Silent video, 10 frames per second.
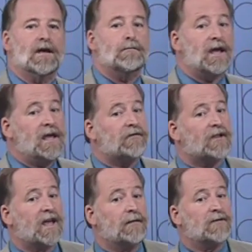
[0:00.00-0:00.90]
Many have
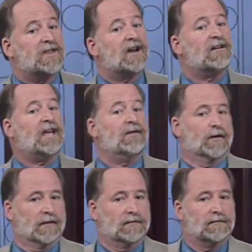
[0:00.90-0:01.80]
claimed that they're
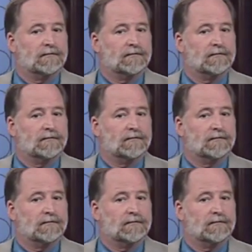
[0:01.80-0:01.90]
evil.